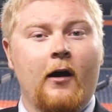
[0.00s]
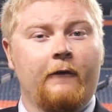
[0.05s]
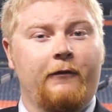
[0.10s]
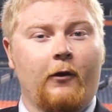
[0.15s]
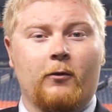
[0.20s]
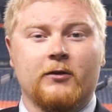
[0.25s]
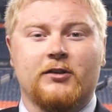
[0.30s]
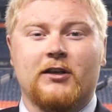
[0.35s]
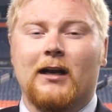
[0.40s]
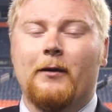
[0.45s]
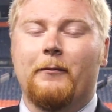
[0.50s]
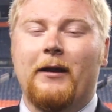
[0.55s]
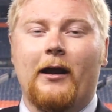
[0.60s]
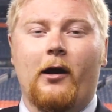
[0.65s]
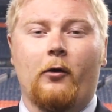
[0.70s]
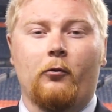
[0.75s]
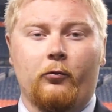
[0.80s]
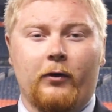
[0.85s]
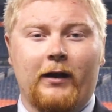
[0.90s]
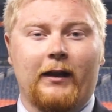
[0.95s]
for what's going to be
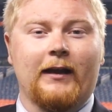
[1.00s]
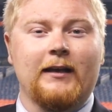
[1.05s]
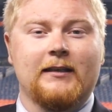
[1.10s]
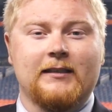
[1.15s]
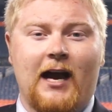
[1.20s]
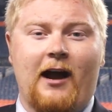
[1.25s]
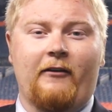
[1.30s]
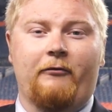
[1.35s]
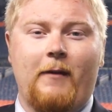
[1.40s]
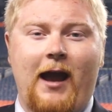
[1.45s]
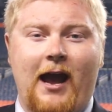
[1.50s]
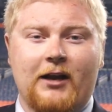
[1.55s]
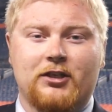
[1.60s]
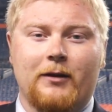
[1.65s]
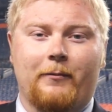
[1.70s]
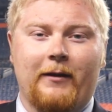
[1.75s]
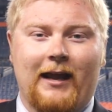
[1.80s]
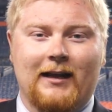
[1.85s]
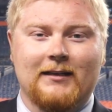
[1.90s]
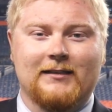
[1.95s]
a really tough
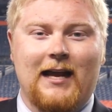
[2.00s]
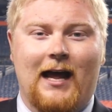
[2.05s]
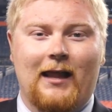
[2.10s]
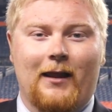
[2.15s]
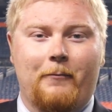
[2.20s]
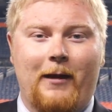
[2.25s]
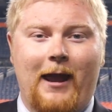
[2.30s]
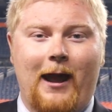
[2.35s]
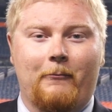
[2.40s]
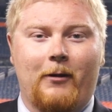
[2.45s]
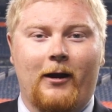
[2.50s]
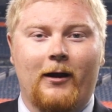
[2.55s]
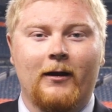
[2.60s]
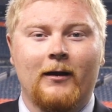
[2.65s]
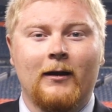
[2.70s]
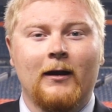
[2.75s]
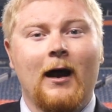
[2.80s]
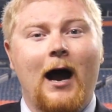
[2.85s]
matchup against Alabama.